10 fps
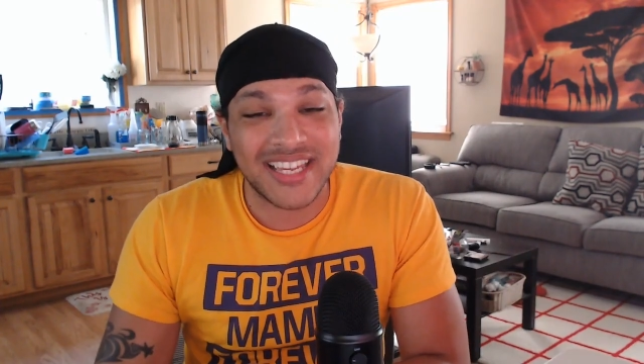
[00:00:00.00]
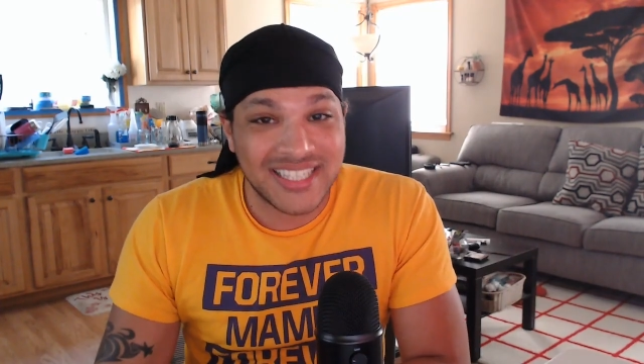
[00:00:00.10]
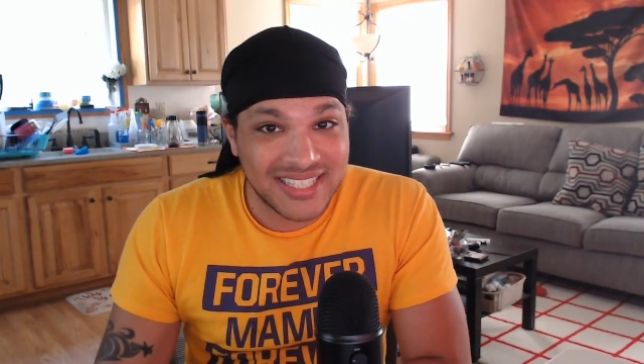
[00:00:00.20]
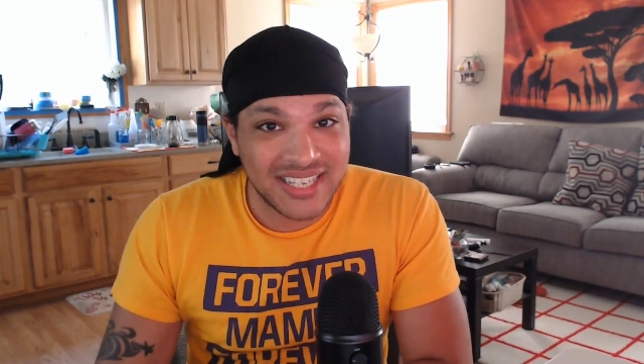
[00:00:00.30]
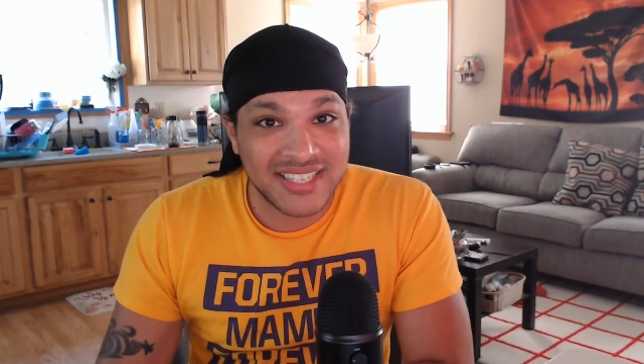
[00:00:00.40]

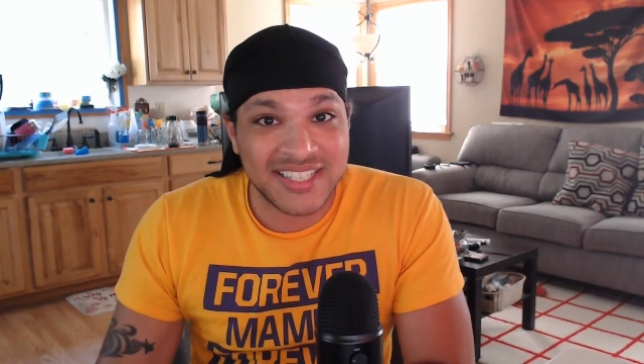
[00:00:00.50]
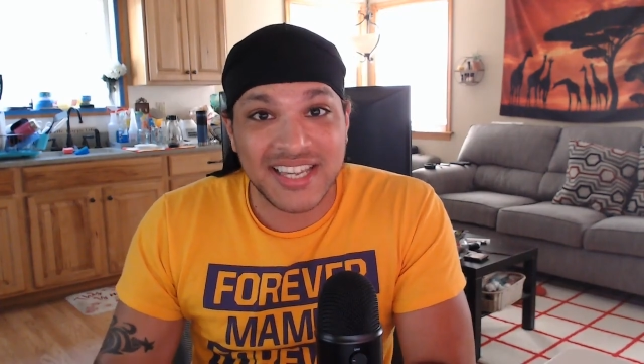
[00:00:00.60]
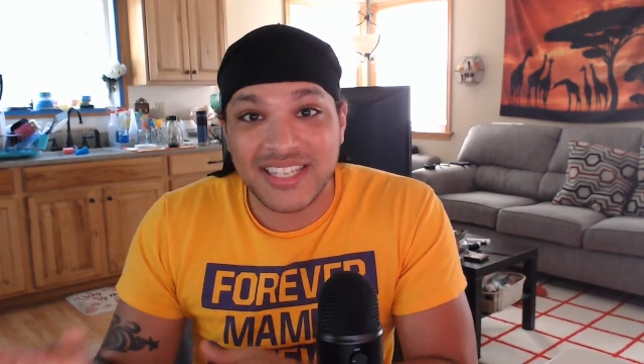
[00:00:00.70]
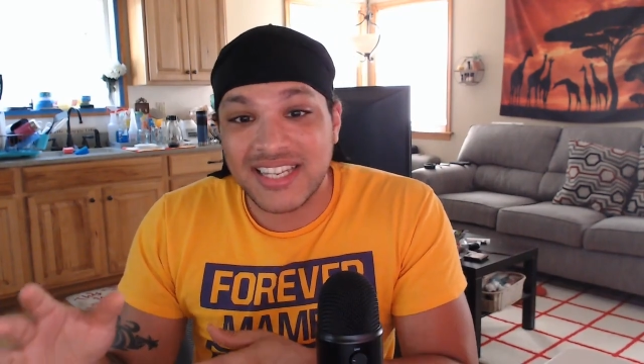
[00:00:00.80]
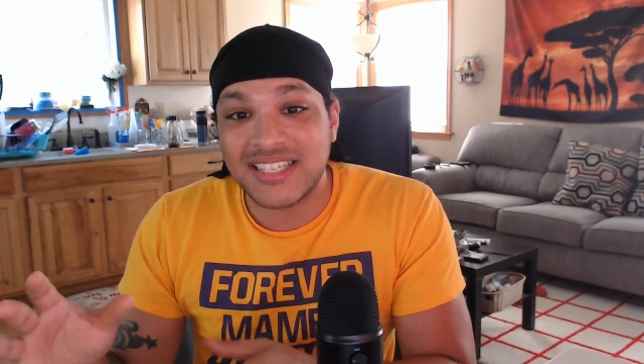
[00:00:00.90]

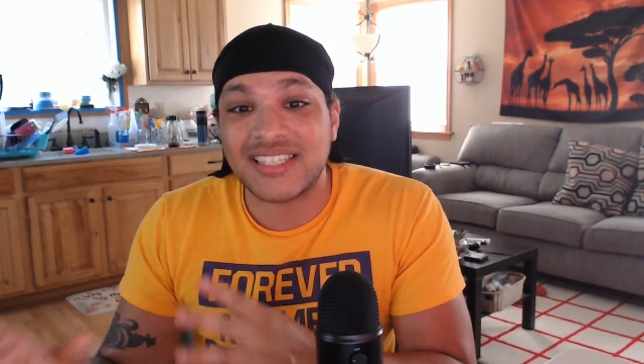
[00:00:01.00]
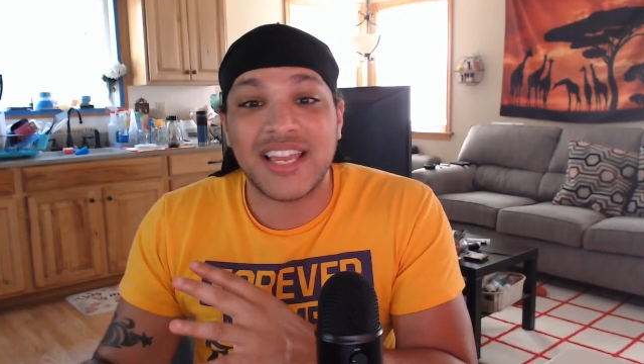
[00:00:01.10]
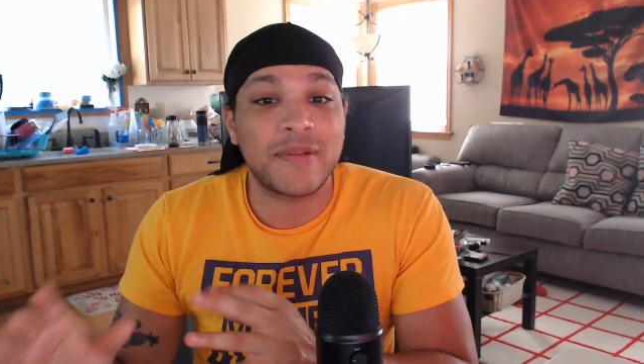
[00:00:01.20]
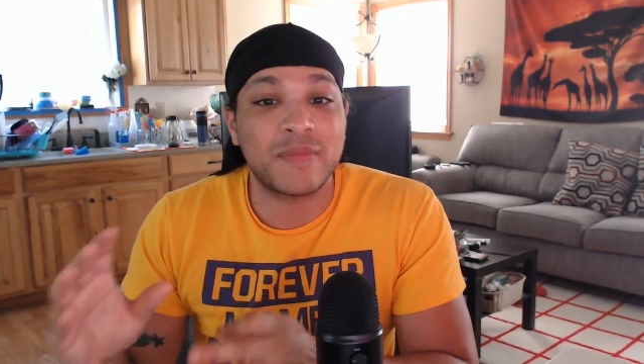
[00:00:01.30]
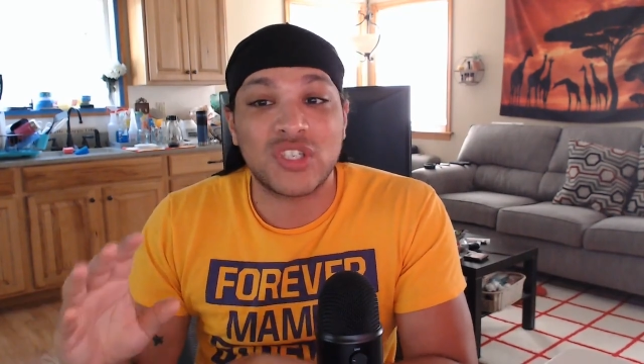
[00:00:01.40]
exist in this
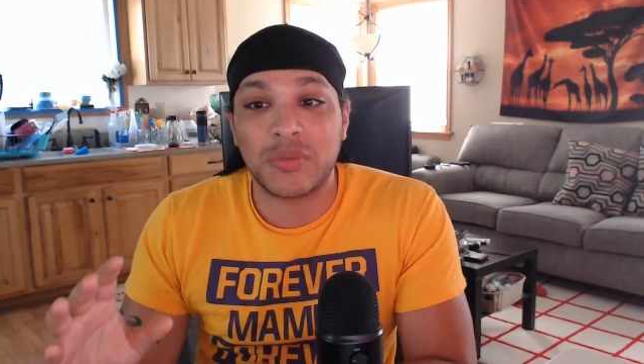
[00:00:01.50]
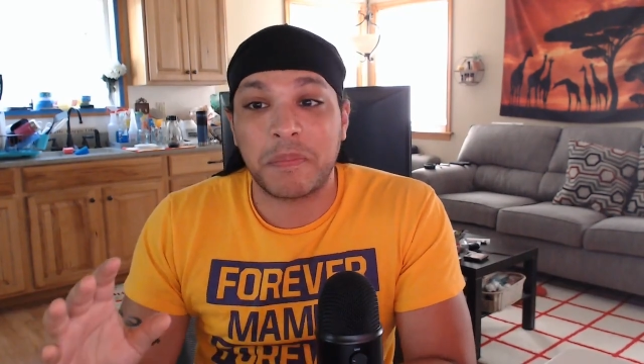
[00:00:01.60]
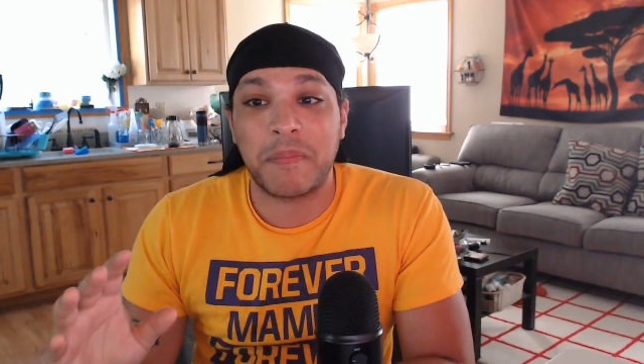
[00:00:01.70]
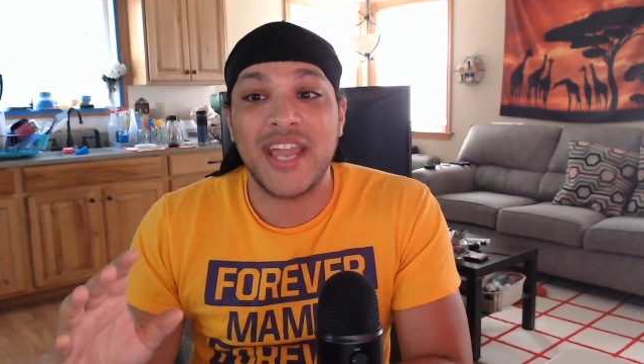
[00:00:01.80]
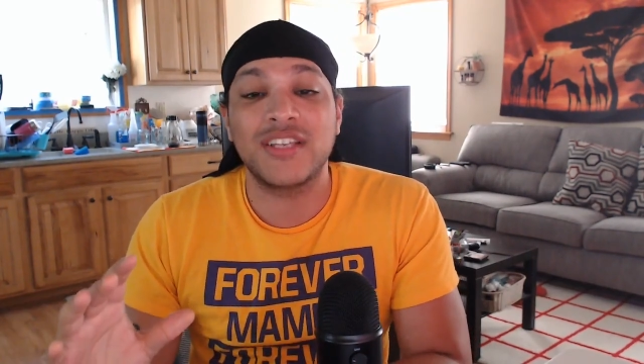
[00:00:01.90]
same
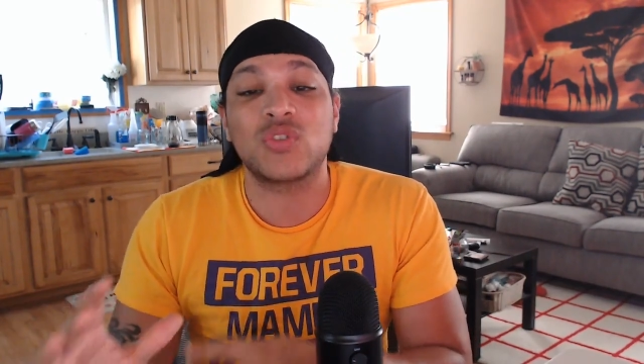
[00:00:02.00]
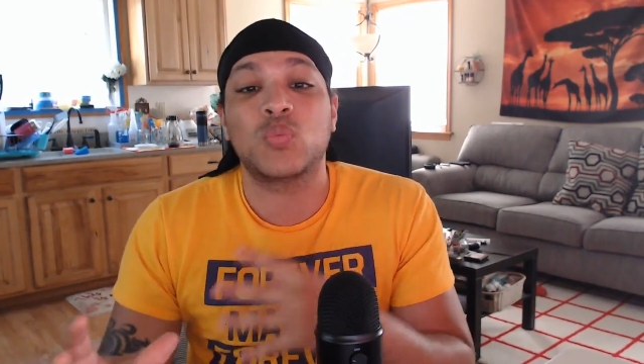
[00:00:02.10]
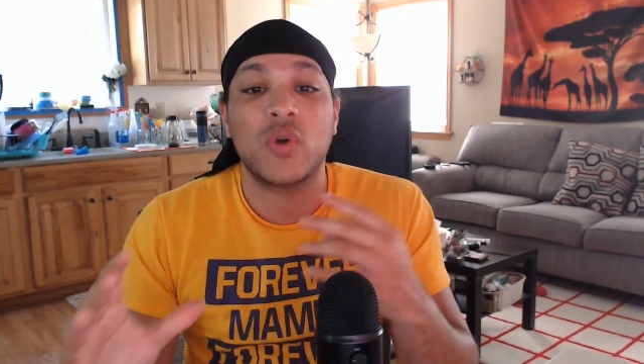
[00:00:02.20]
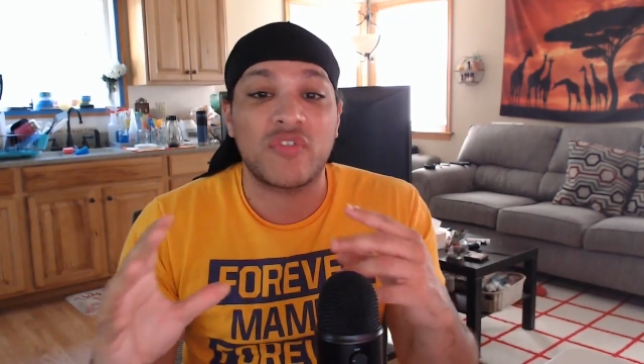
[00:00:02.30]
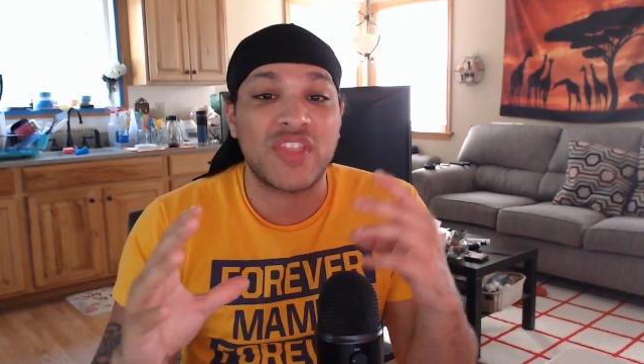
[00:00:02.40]
space
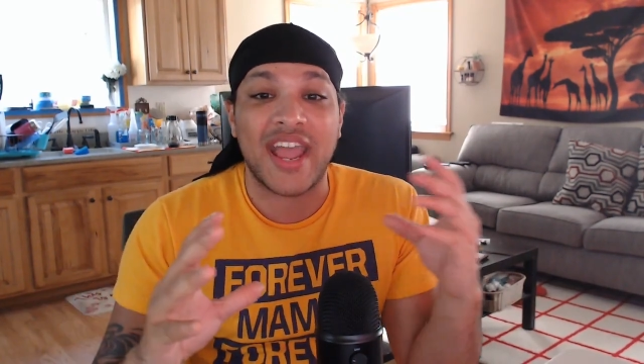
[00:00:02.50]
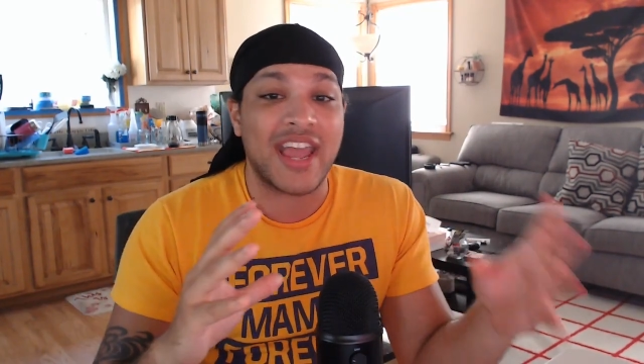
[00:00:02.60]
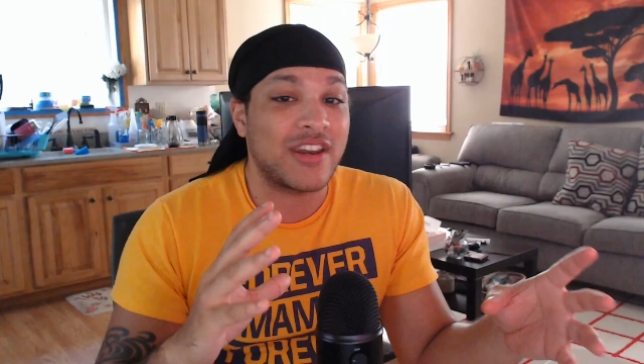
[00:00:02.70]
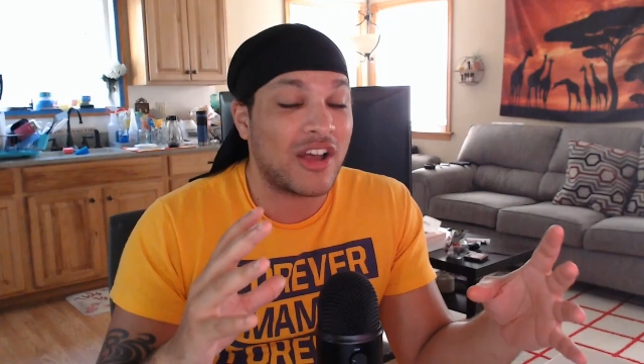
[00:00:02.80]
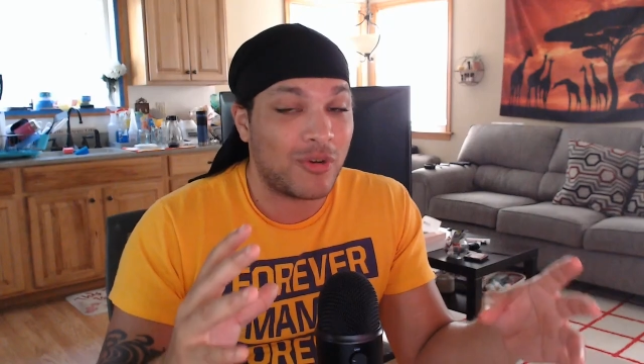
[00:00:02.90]
with the
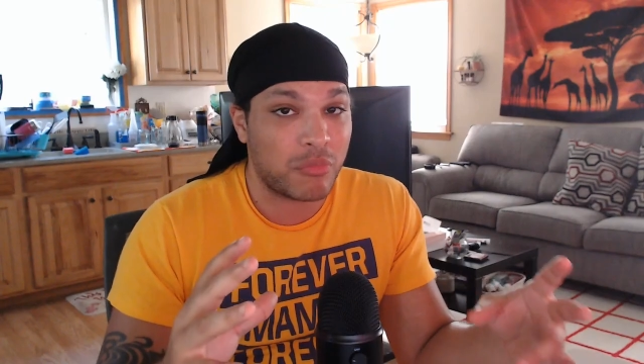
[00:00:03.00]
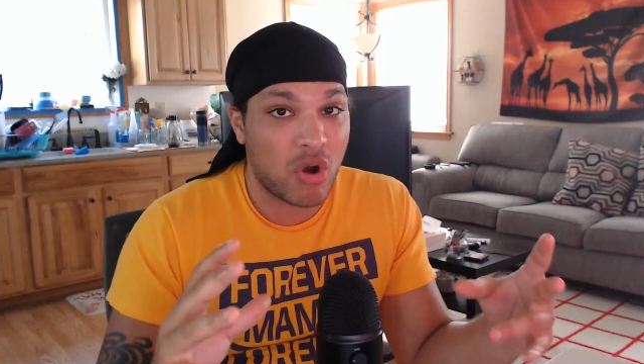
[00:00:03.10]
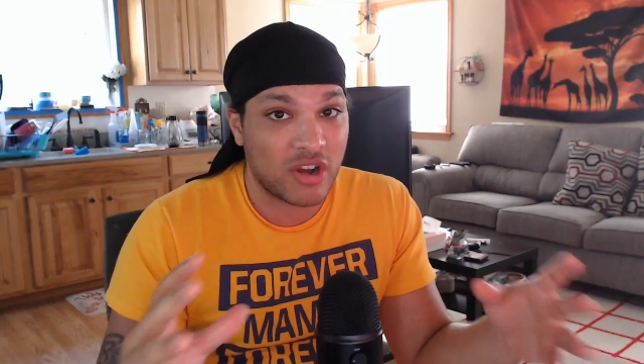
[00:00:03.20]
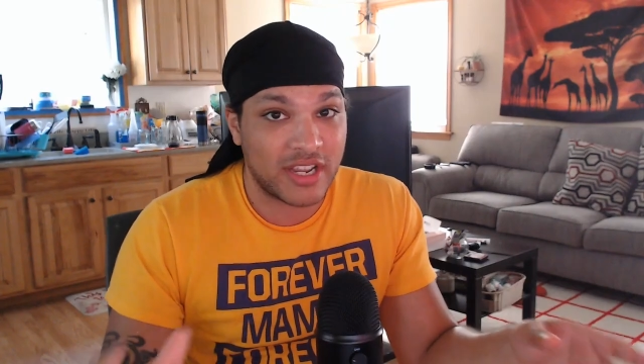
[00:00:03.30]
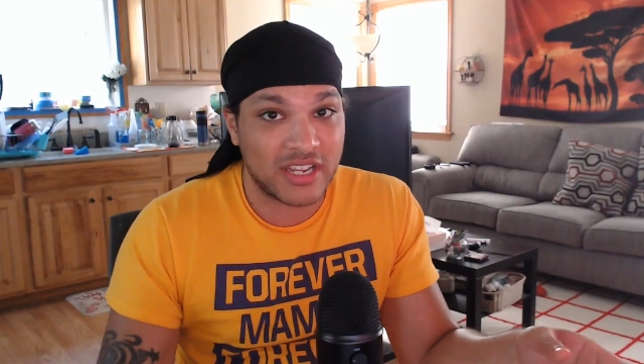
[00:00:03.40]
handheld
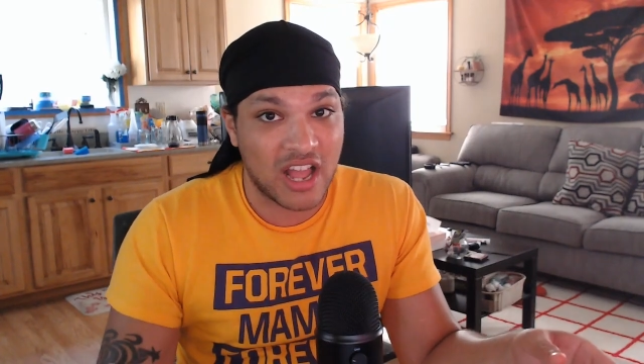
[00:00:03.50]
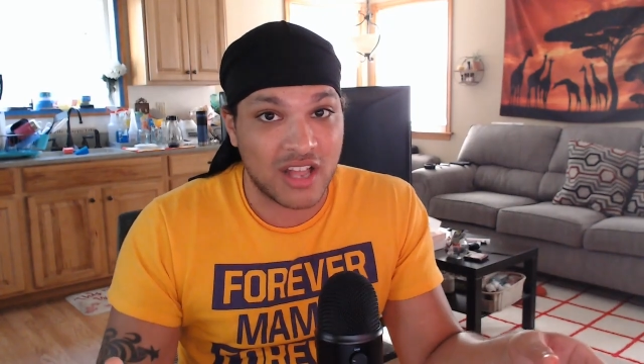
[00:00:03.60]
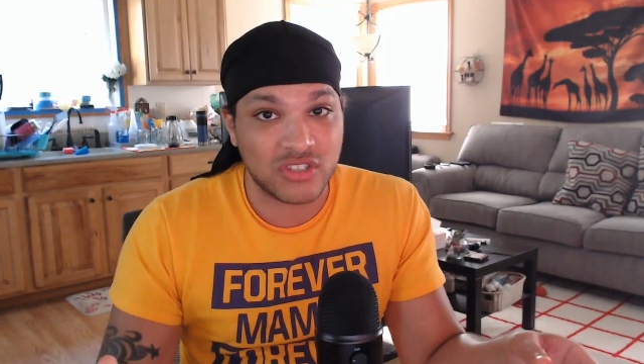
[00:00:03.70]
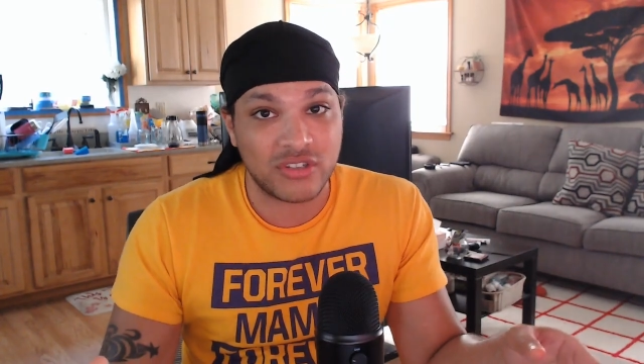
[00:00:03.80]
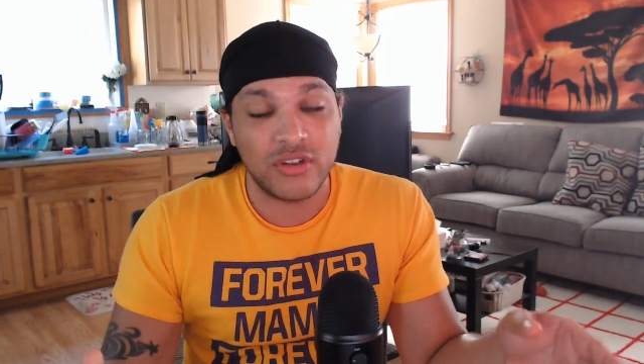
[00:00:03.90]
market
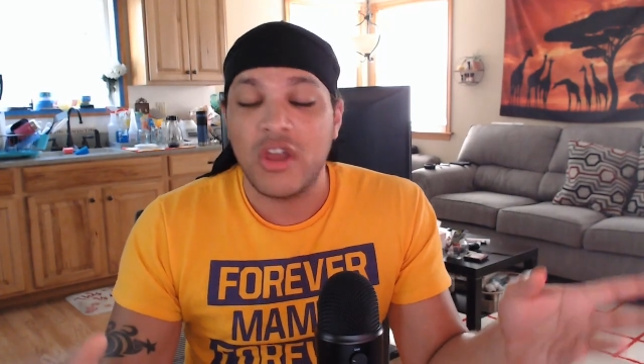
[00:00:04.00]
console,